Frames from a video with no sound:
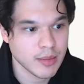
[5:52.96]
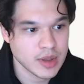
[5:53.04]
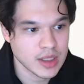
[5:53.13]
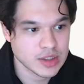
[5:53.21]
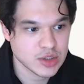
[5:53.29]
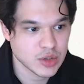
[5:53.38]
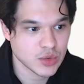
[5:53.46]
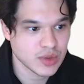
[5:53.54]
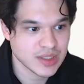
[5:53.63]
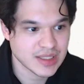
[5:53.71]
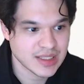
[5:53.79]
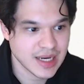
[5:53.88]
Let's
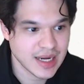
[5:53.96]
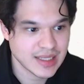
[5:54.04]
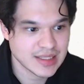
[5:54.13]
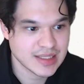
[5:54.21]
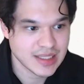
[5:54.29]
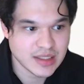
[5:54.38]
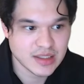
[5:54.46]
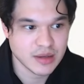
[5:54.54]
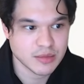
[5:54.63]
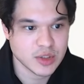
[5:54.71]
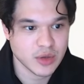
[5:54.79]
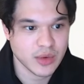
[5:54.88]
do design
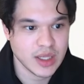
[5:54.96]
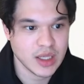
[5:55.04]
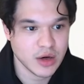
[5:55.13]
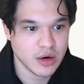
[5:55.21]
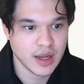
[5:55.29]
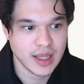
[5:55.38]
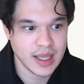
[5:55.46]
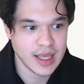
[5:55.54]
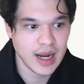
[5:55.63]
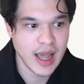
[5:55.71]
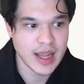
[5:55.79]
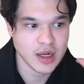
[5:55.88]
system. So here,
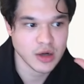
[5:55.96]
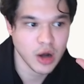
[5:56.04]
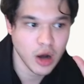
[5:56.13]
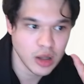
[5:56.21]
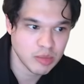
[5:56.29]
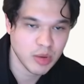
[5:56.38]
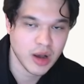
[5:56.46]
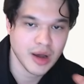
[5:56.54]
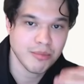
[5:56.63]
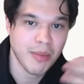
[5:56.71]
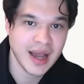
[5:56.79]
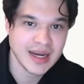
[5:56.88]
again, I can call
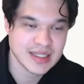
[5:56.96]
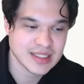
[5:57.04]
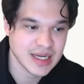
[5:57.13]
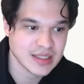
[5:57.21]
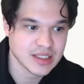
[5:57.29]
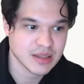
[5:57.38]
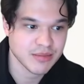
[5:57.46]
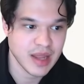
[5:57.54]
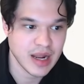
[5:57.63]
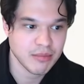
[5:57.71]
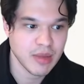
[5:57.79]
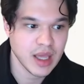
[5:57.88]
upon my design system
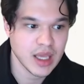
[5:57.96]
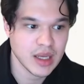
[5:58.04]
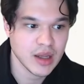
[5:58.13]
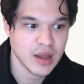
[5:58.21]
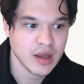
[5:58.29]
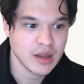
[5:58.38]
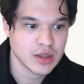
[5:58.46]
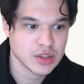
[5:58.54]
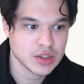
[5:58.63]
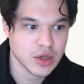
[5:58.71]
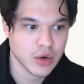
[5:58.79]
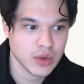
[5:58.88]
that I made.
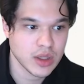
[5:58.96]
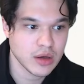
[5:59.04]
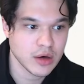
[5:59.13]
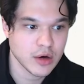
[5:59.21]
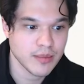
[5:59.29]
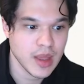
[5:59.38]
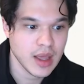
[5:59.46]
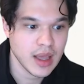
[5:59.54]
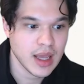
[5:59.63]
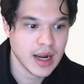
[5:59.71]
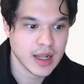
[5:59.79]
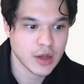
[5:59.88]
Let's just go here
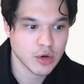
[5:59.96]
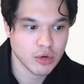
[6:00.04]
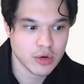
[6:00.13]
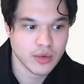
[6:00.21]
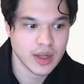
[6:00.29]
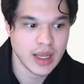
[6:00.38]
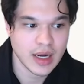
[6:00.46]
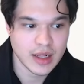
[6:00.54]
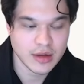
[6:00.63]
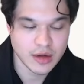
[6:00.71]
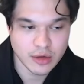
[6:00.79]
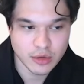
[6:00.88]
and I can go create. I
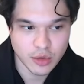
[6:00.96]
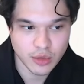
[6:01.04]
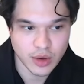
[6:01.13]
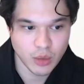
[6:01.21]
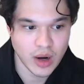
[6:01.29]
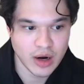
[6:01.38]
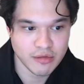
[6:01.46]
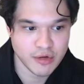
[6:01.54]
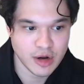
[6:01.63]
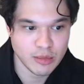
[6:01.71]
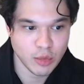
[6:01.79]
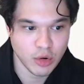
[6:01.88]
can either create a
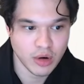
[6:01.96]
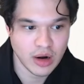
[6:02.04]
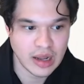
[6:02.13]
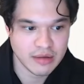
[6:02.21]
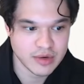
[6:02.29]
wireframe or high